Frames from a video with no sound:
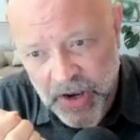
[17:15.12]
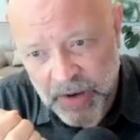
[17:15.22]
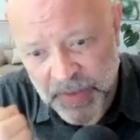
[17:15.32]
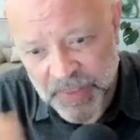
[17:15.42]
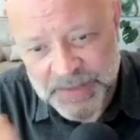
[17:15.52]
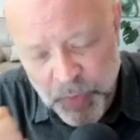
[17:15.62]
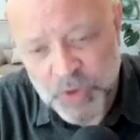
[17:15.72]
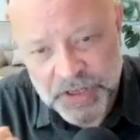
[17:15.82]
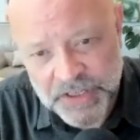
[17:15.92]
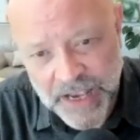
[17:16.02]
but there's more
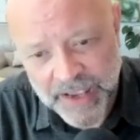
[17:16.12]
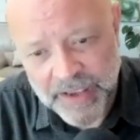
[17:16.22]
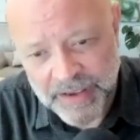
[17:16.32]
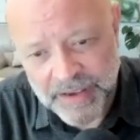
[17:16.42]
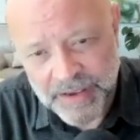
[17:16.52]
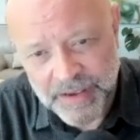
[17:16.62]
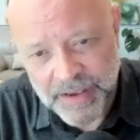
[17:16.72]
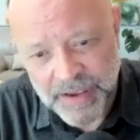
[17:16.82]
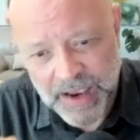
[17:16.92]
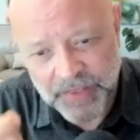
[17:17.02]
to say
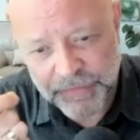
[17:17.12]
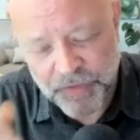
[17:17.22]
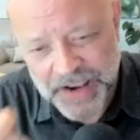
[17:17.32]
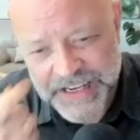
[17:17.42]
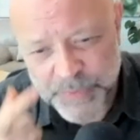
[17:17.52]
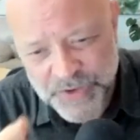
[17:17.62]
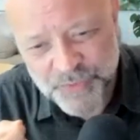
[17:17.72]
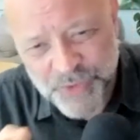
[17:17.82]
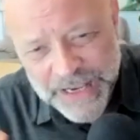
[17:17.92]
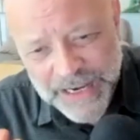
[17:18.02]
and the phrase which
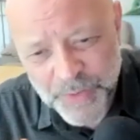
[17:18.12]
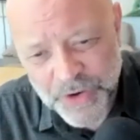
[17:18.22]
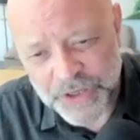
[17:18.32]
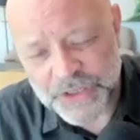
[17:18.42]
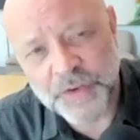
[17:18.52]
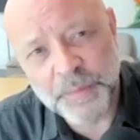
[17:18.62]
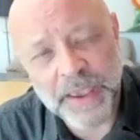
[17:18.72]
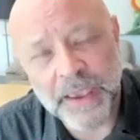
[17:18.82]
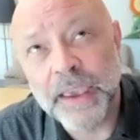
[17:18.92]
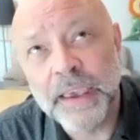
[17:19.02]
really works for
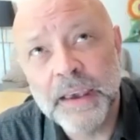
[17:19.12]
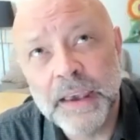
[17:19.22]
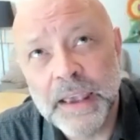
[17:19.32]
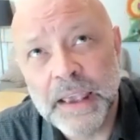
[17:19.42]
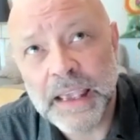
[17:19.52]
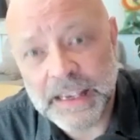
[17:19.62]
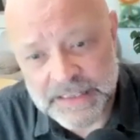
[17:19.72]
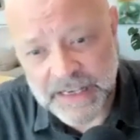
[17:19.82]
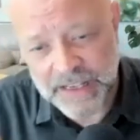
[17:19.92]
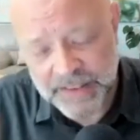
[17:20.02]
me
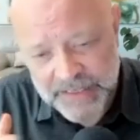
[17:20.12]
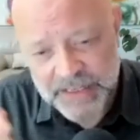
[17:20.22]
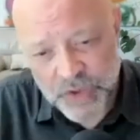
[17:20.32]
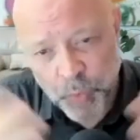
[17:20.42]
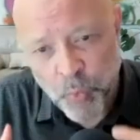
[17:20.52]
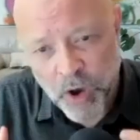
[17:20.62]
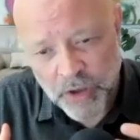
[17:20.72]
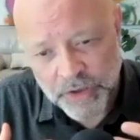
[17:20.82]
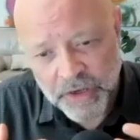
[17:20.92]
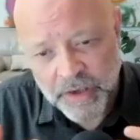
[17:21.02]
is it, this is the
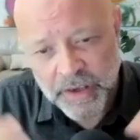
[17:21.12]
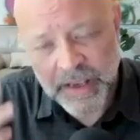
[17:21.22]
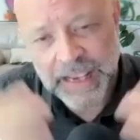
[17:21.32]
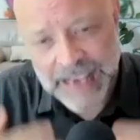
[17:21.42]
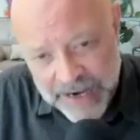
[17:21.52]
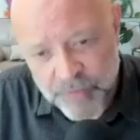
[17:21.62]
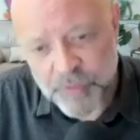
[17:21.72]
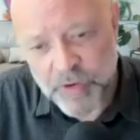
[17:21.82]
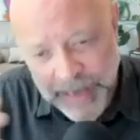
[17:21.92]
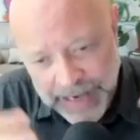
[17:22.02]
one in
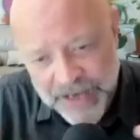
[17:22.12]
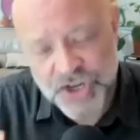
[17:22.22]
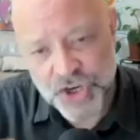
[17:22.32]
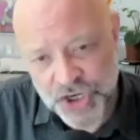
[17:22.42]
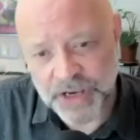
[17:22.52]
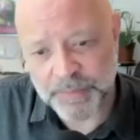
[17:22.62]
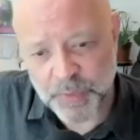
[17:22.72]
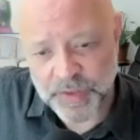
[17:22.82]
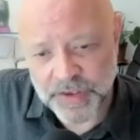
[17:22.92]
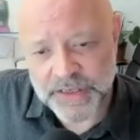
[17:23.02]
relationship
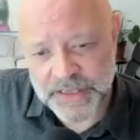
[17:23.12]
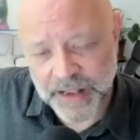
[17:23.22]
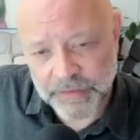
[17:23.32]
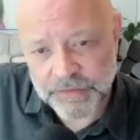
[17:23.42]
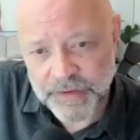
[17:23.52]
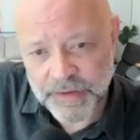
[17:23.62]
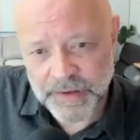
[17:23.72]
with itself.